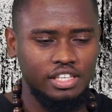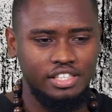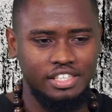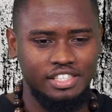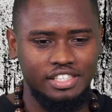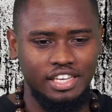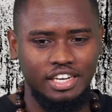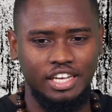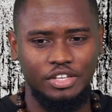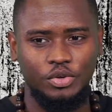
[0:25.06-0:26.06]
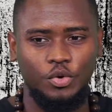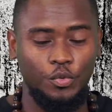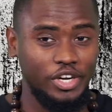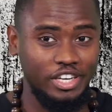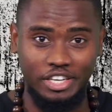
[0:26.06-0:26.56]
they said that
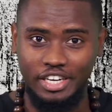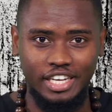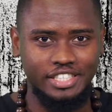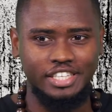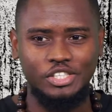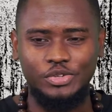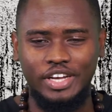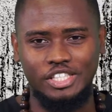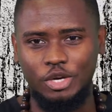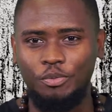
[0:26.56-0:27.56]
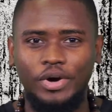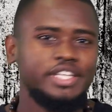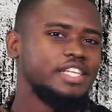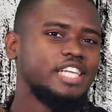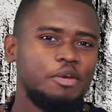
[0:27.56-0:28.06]
we are good at it, so at some point
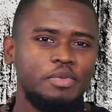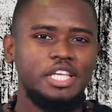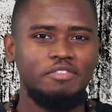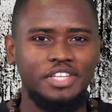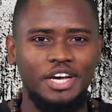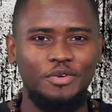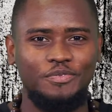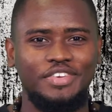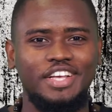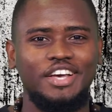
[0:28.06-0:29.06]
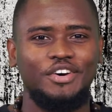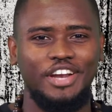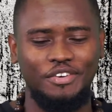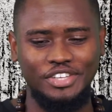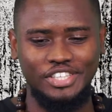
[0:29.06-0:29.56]
I started believing them when
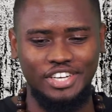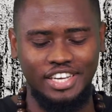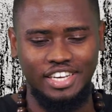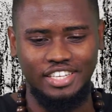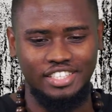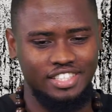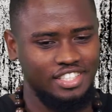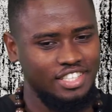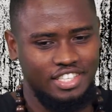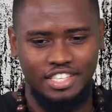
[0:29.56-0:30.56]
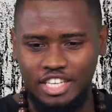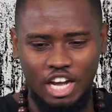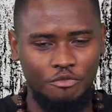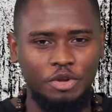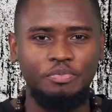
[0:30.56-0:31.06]
I was younger, and
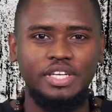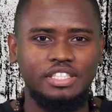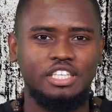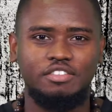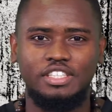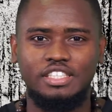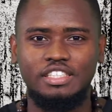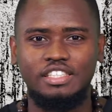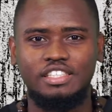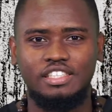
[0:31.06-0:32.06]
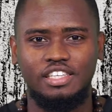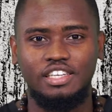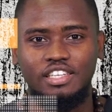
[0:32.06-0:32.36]
I've been painting ever since, yeah.